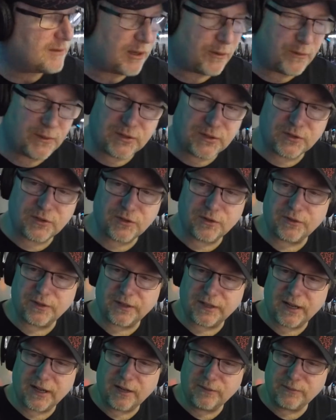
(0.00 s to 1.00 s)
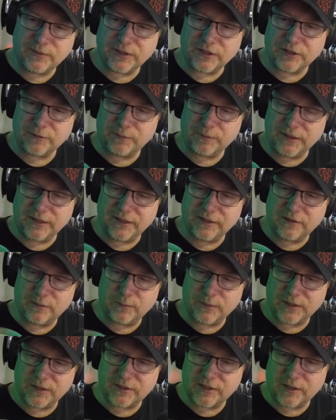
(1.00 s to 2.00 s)
I wasn't sure. The guy was explaining to
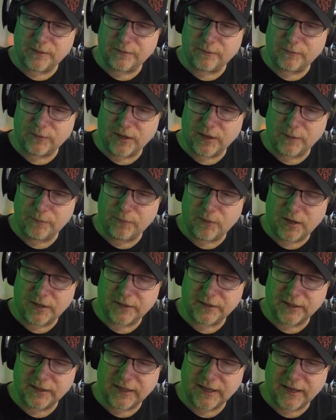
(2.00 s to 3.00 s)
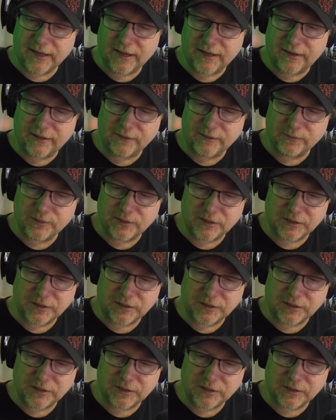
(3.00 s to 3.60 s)
me something. When I bought the can, he was